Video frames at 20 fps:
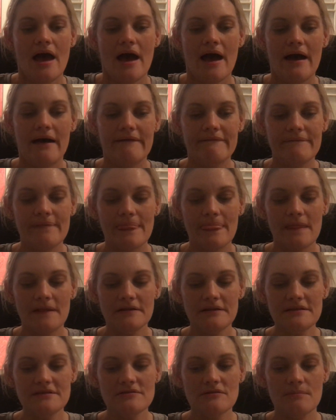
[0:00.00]
And
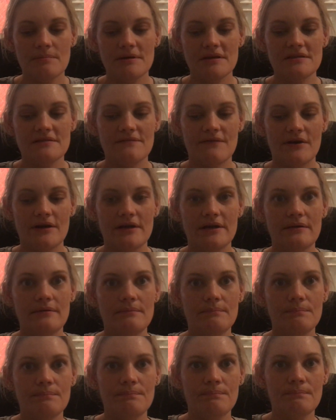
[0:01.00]
this topic is
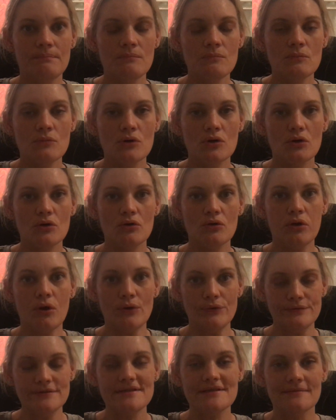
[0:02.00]
very
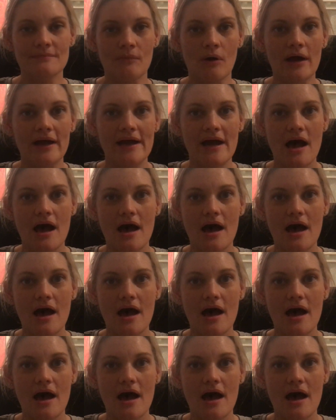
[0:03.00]
close to my